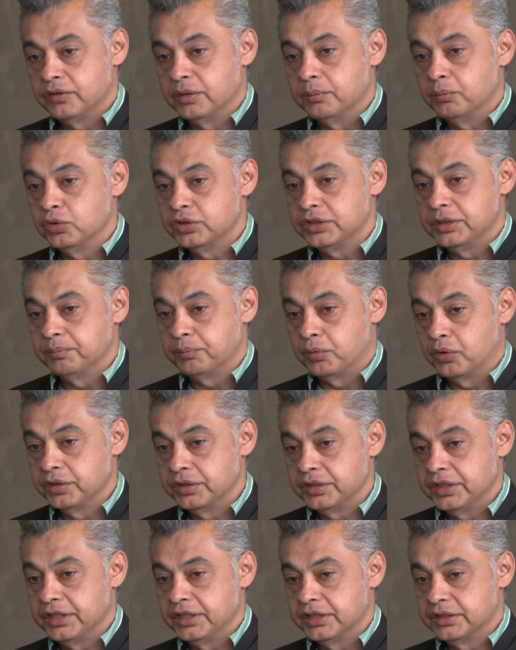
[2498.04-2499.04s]
of the most
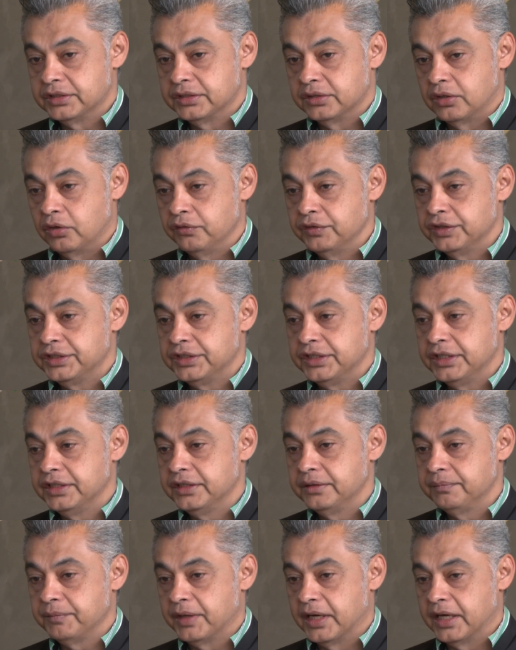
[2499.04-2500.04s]
important thing is
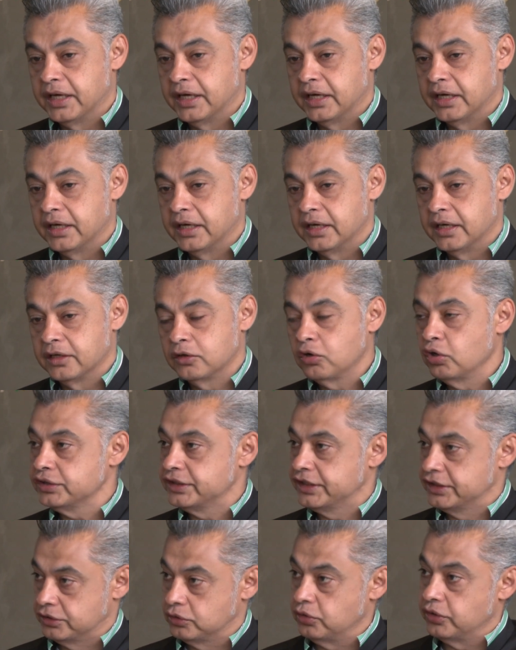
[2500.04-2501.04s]
obviously
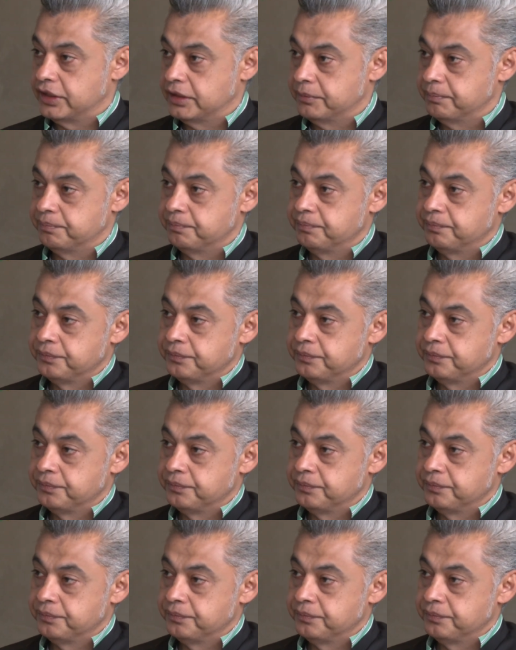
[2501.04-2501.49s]
cost has gone up.